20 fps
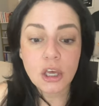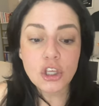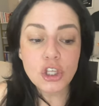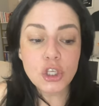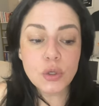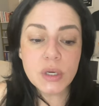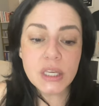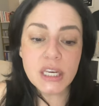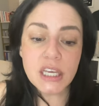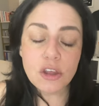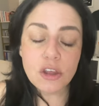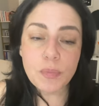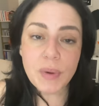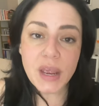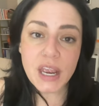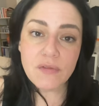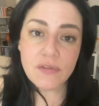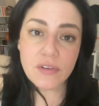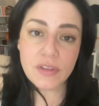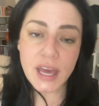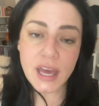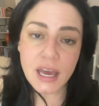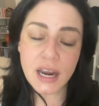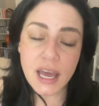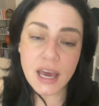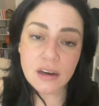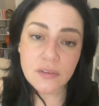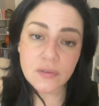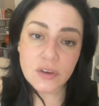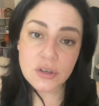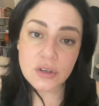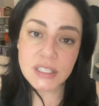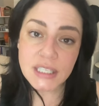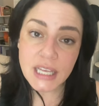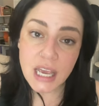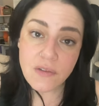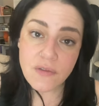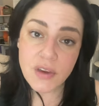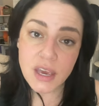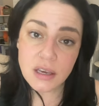you can either pay for that out of your
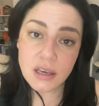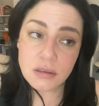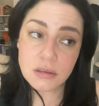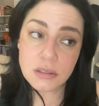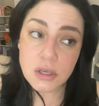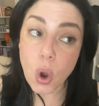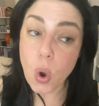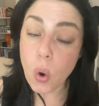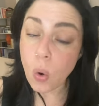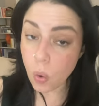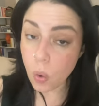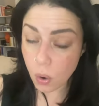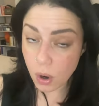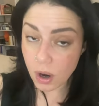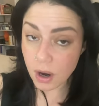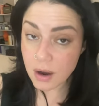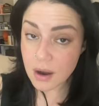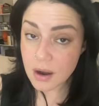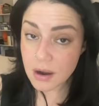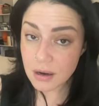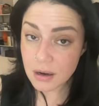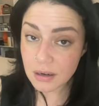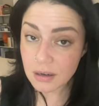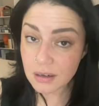savings or